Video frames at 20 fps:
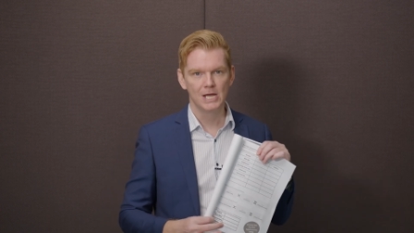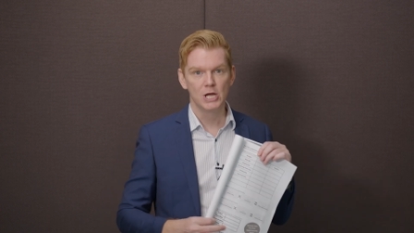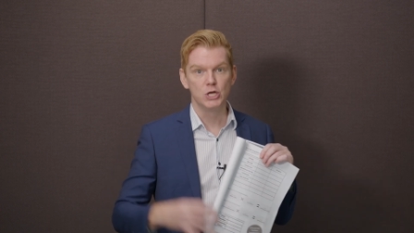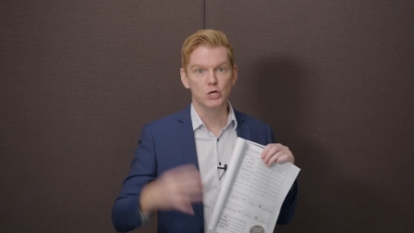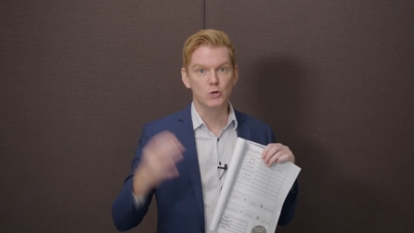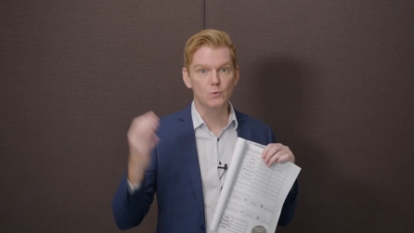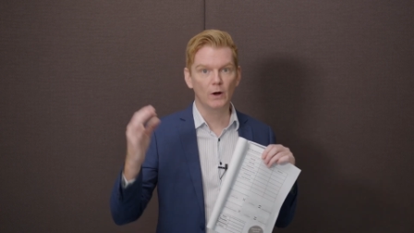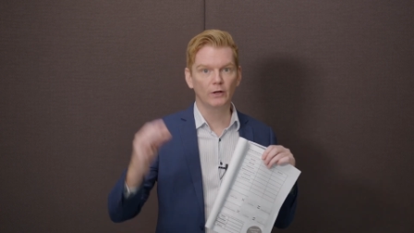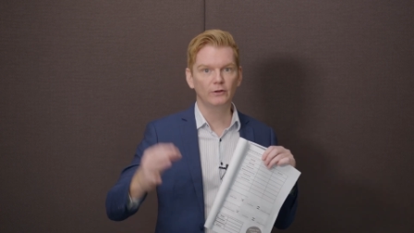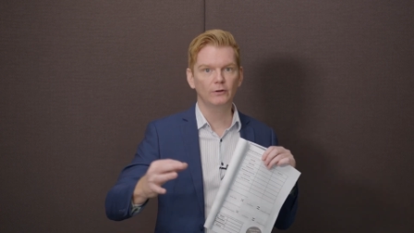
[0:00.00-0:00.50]

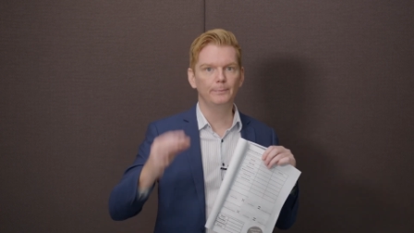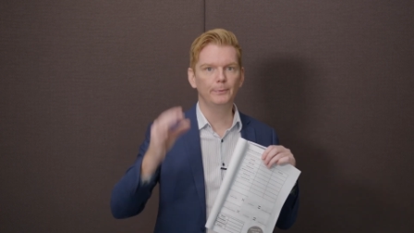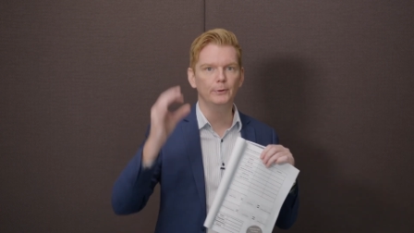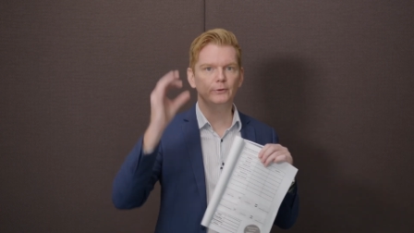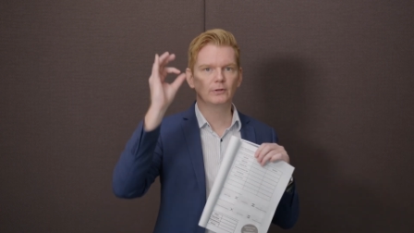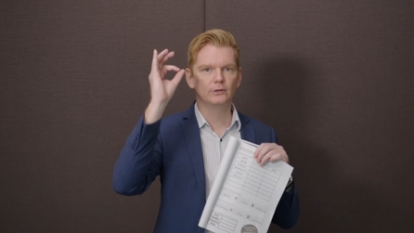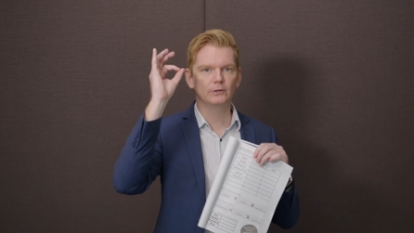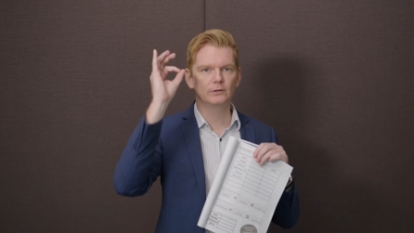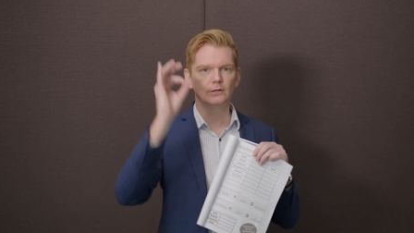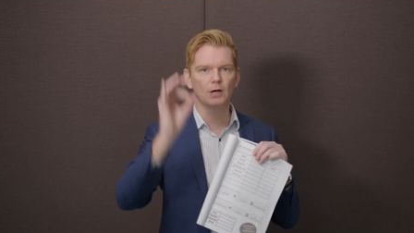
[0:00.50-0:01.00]
You want to
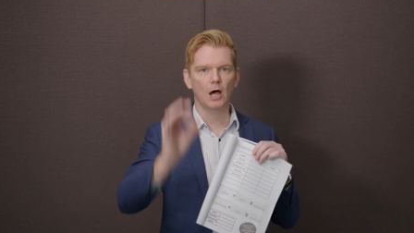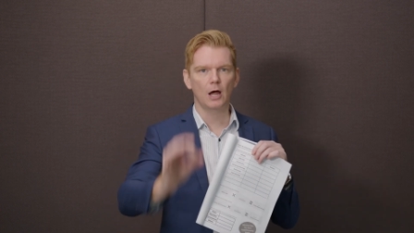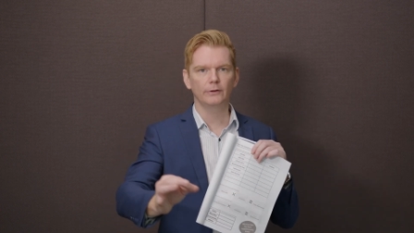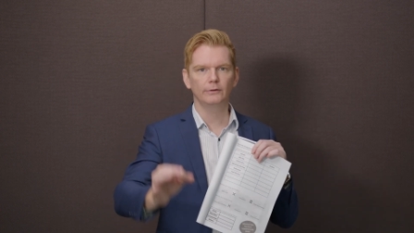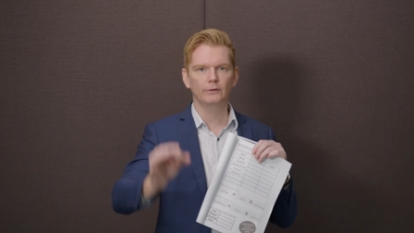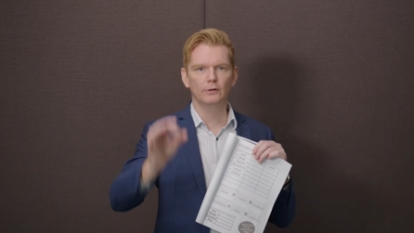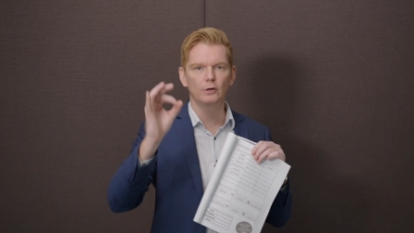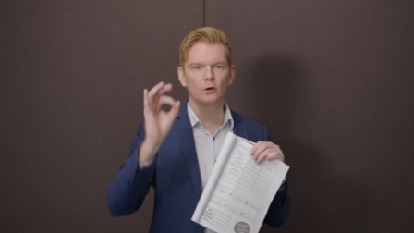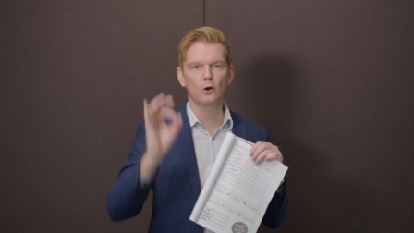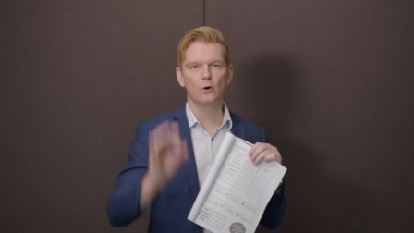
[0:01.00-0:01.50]
put a
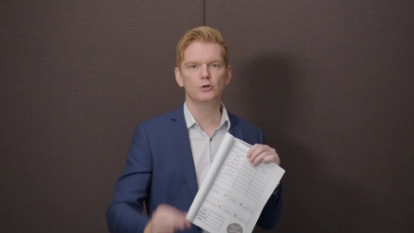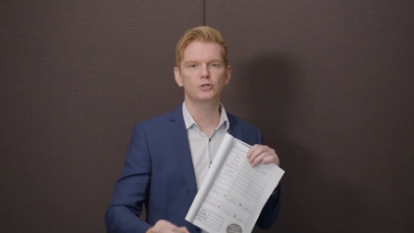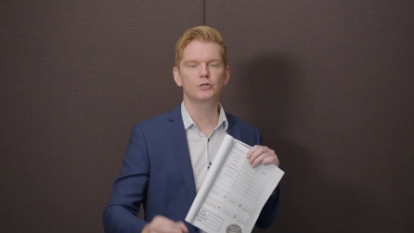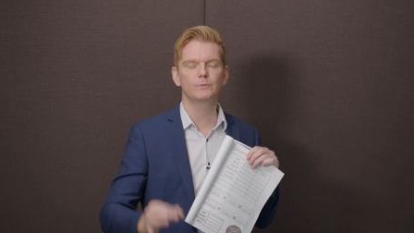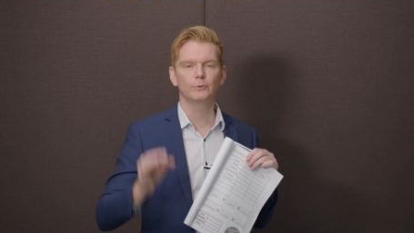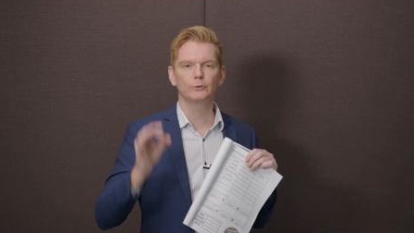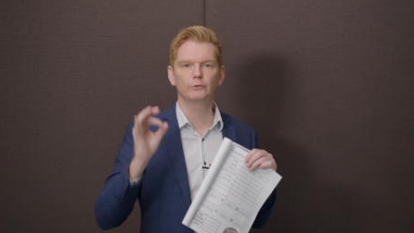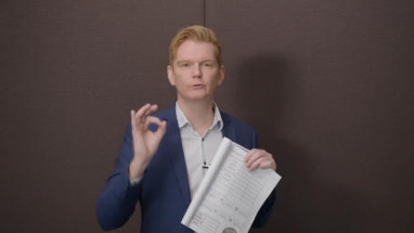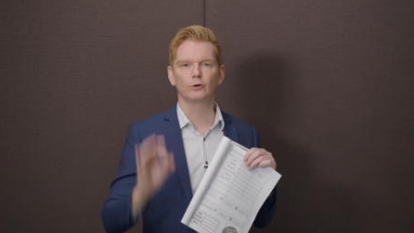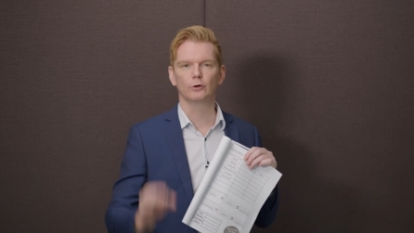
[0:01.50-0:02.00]

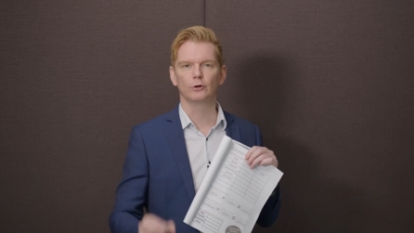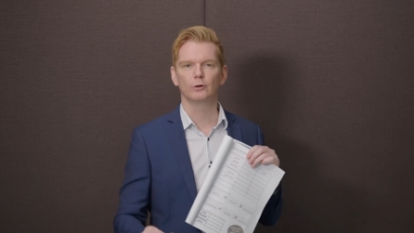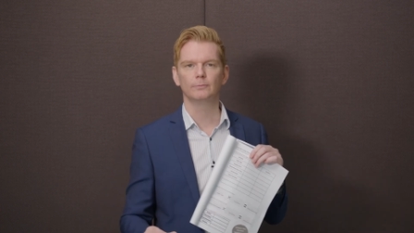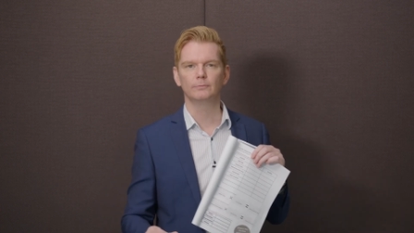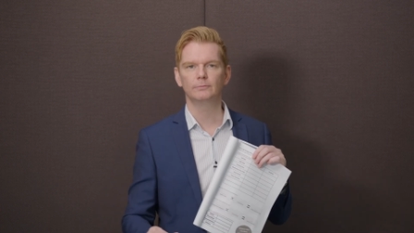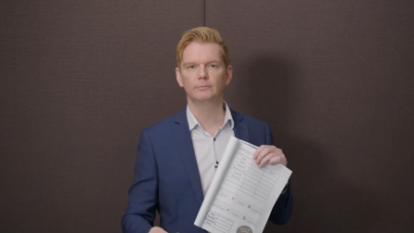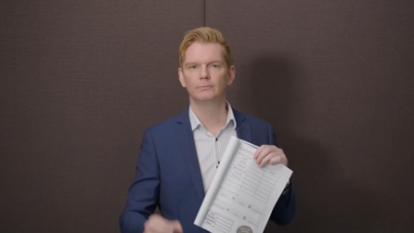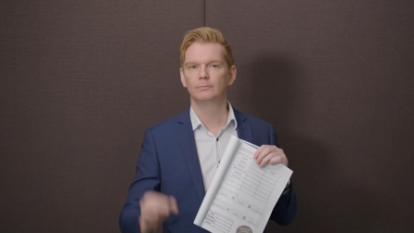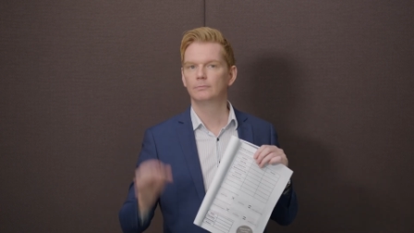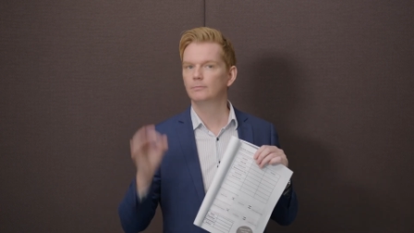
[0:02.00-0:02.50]
non-negotiable
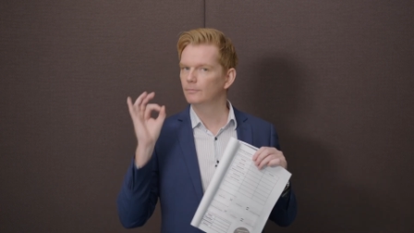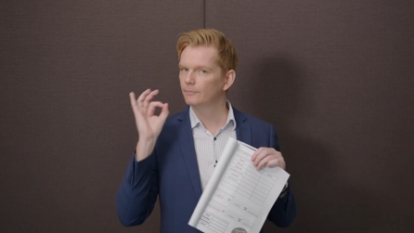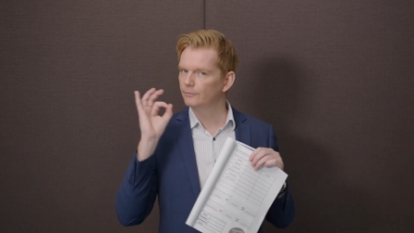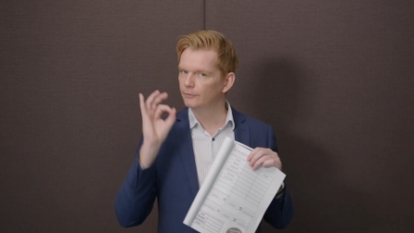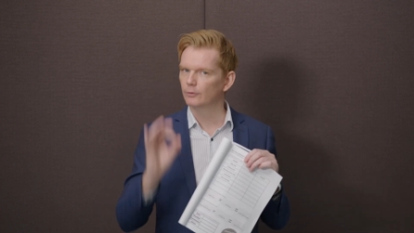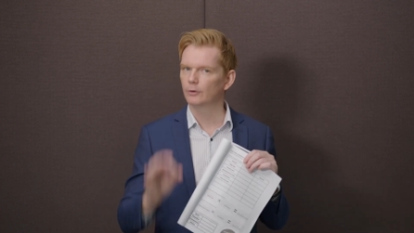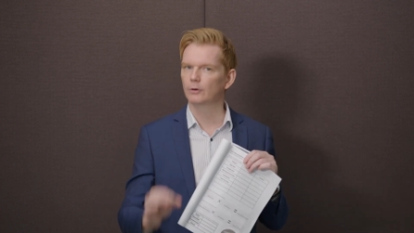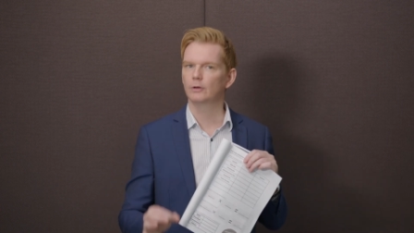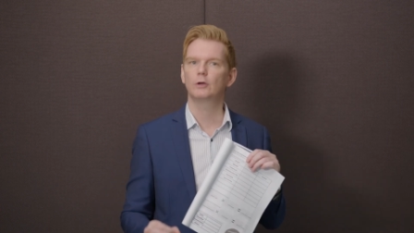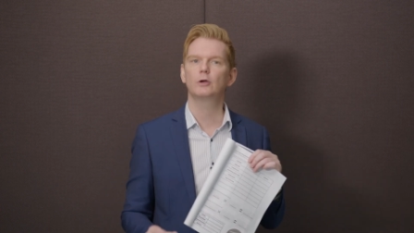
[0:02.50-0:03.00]
term
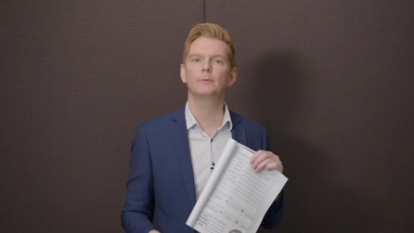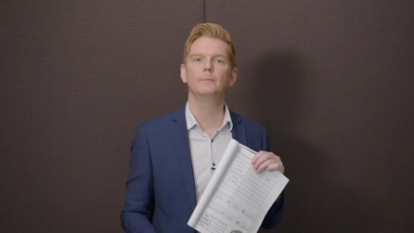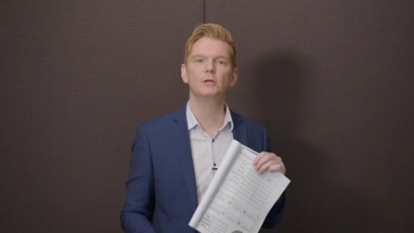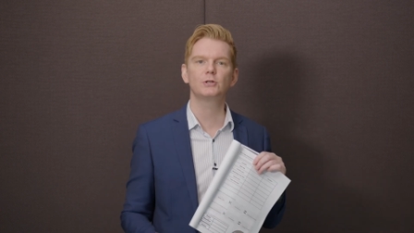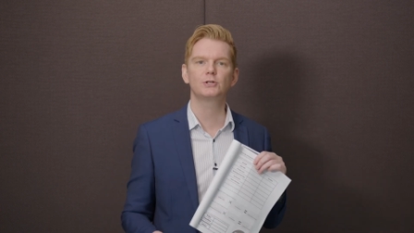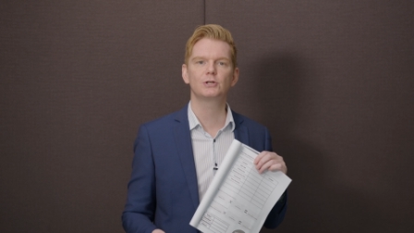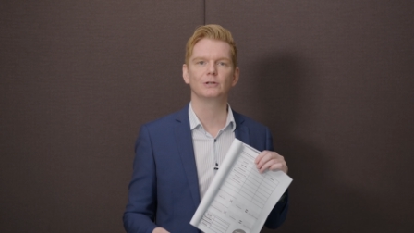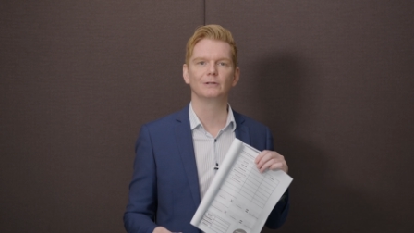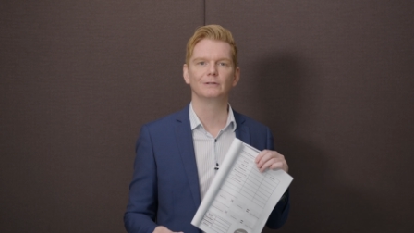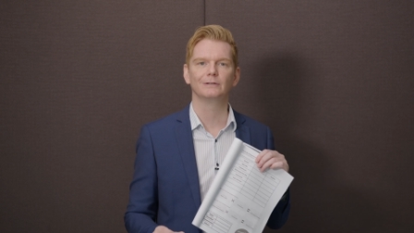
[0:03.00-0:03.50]
for a
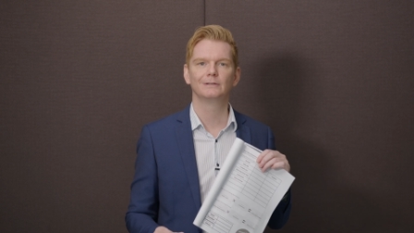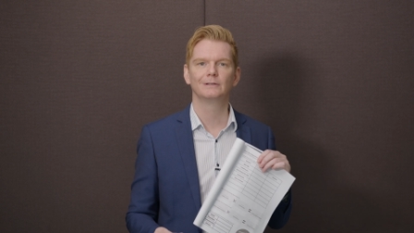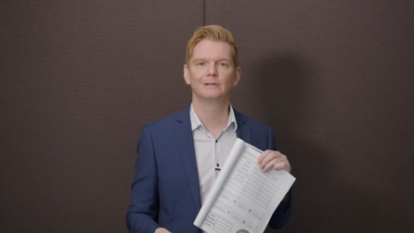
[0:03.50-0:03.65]
commission.